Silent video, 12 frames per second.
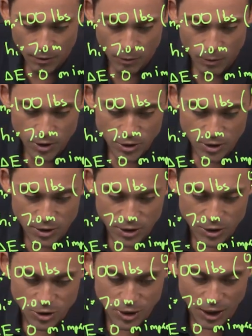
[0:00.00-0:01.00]
which
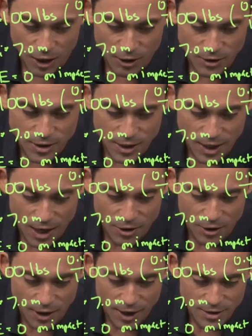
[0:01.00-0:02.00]
initially are
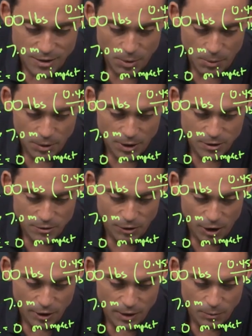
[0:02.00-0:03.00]
together as the pumpkin is
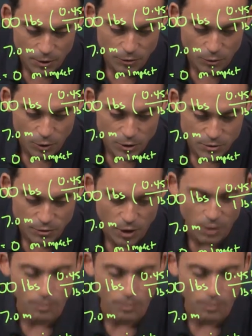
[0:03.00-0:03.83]
falling, but of course fall